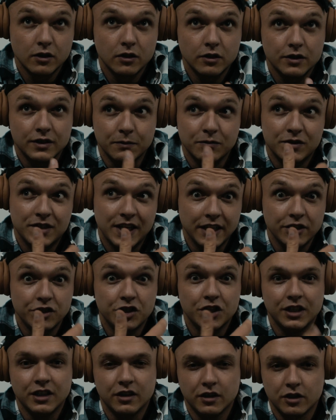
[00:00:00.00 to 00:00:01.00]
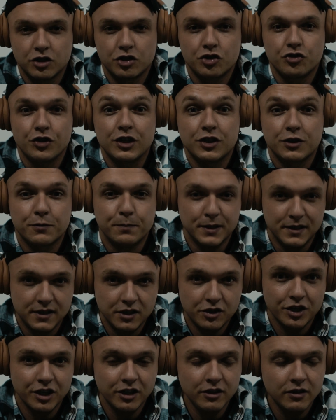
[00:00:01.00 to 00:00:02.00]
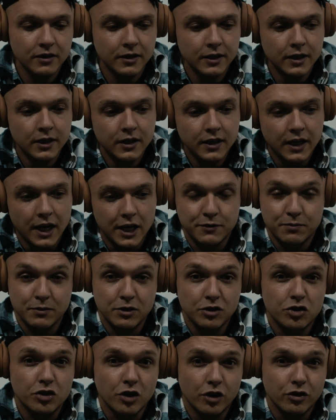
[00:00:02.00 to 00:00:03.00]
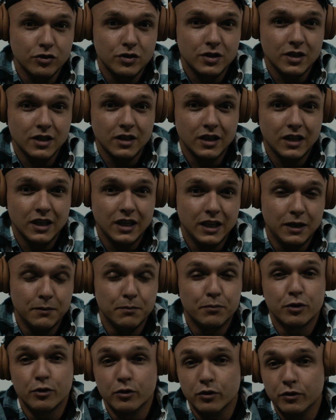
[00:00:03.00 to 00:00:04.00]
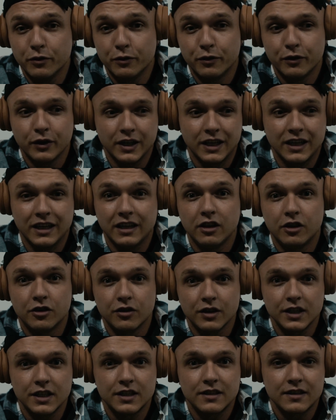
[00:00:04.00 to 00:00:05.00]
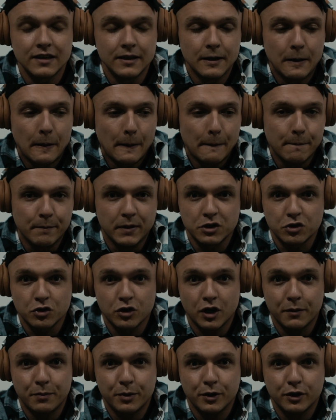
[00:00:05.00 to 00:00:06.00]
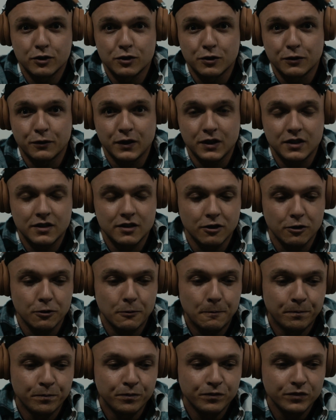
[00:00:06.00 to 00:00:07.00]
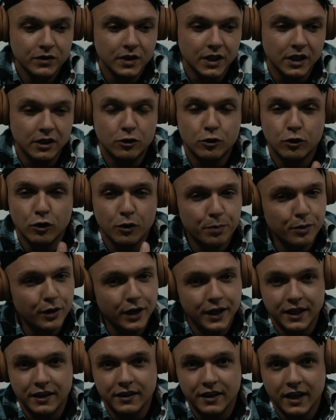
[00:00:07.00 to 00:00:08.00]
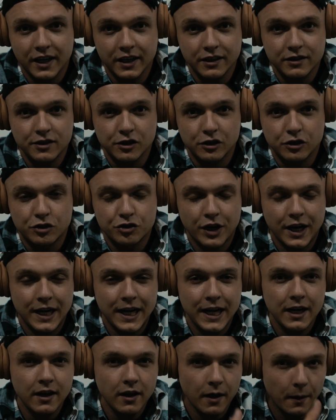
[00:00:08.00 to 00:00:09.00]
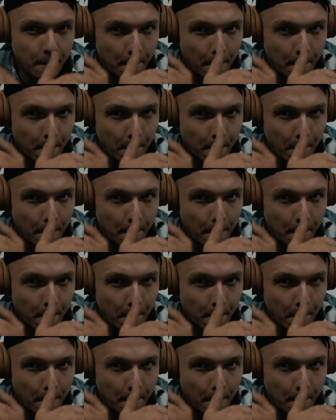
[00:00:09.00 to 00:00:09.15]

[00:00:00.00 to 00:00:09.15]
some tension in the stretched position has been shown to improve and increase muscle hypertrophy. So incorporating that into your training